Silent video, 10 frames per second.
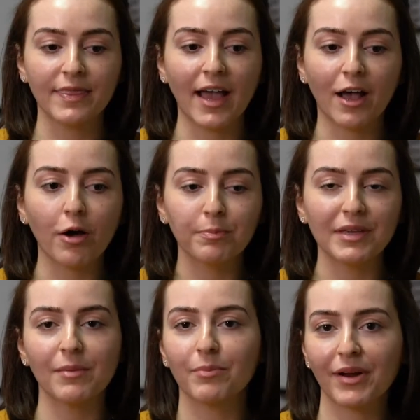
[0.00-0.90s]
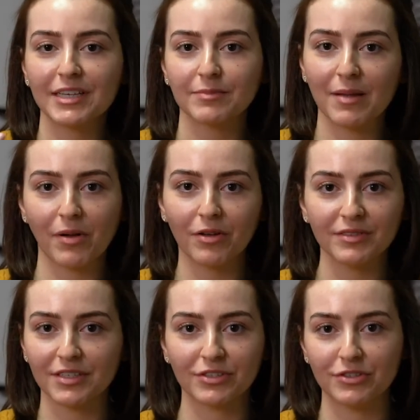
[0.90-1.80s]
that helped me embrace my
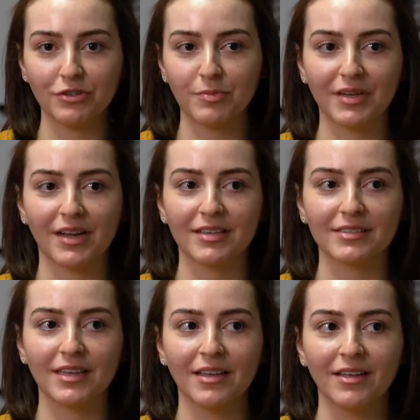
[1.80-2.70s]
baldness too, because